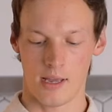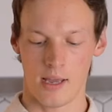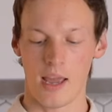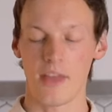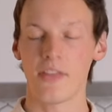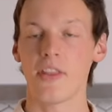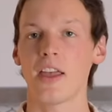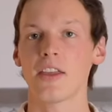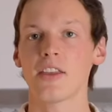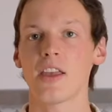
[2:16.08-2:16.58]

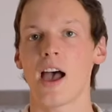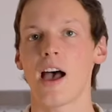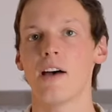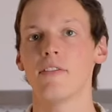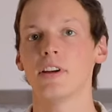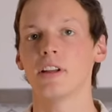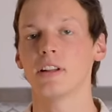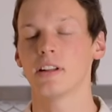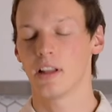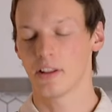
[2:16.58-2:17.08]
And there you have
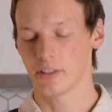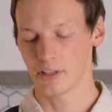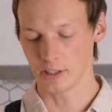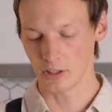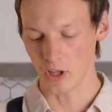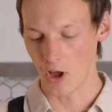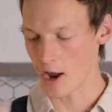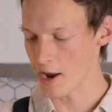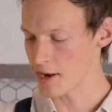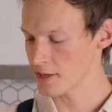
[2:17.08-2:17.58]
it, the
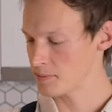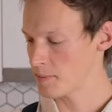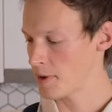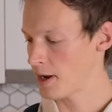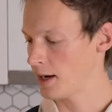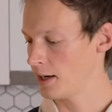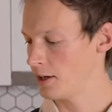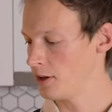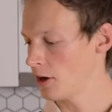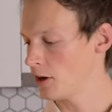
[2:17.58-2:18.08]
Lyre's
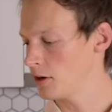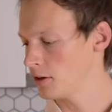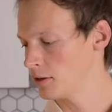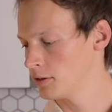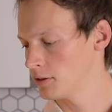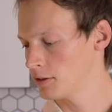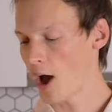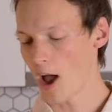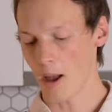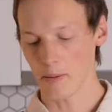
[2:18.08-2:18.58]
Mojito.
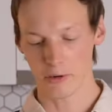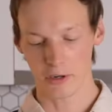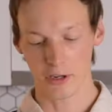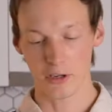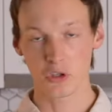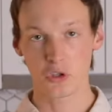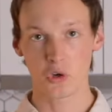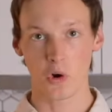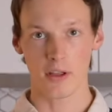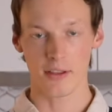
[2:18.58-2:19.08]
I'm gonna
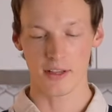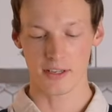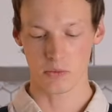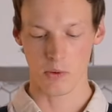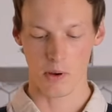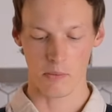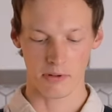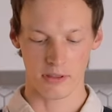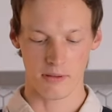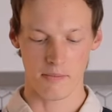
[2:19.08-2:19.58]
enjoy this
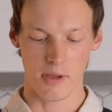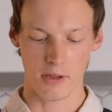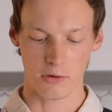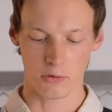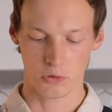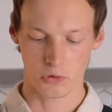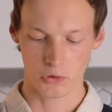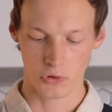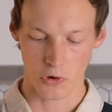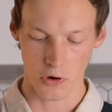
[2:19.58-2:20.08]
one with a metal
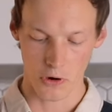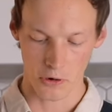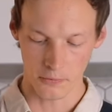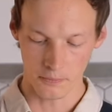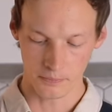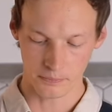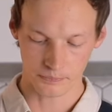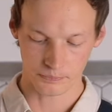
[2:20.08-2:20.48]
straw.